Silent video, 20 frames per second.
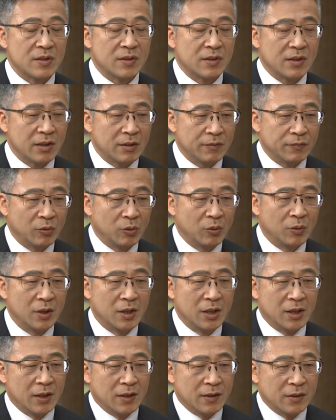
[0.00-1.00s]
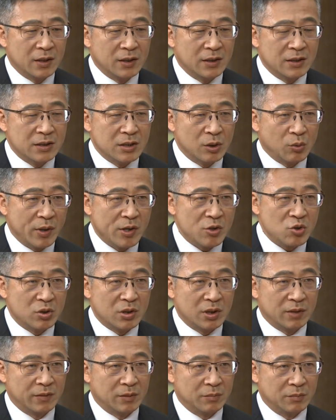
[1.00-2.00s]
Therefore, the integration
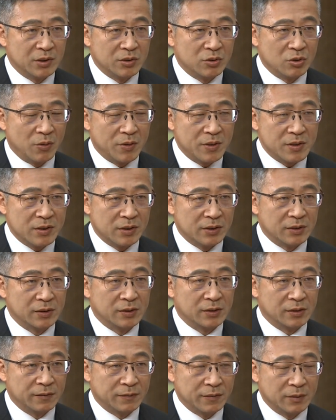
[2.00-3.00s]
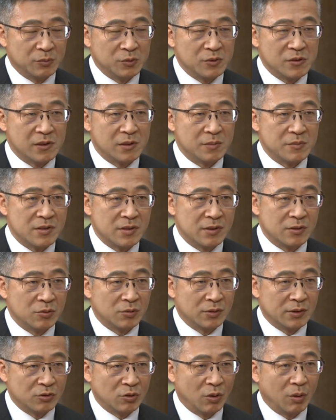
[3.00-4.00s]
of a majority of the Muslims into
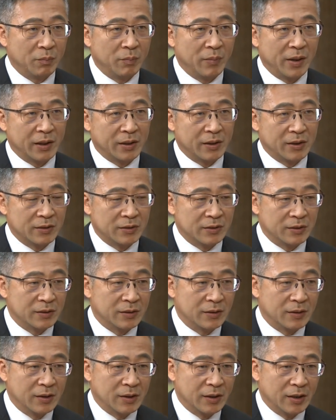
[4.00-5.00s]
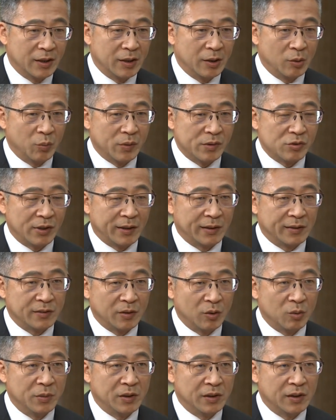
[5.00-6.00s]
the job market uh, uh, with China's
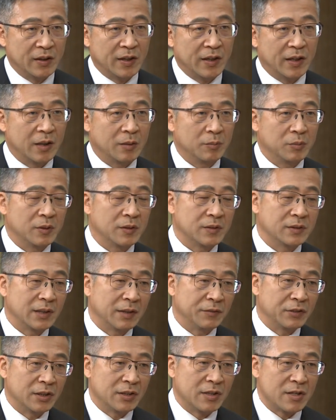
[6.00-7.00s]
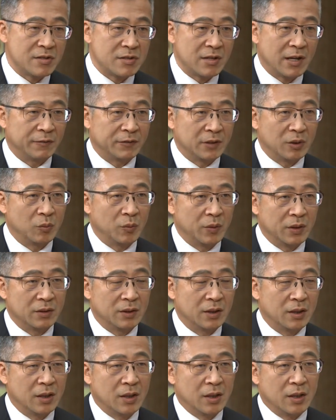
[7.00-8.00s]
opening up, seventy years after we
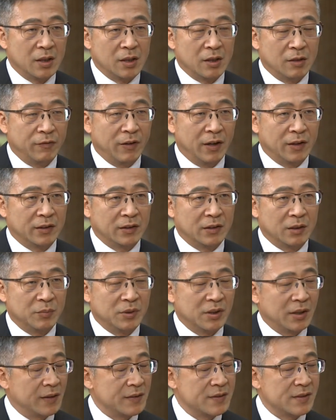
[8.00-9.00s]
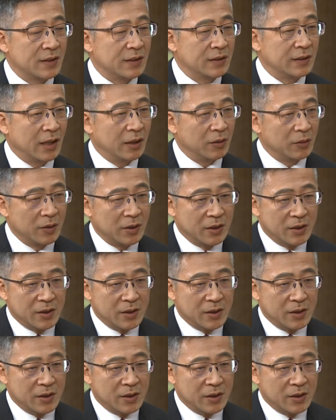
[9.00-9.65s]
founded the P R C. Now,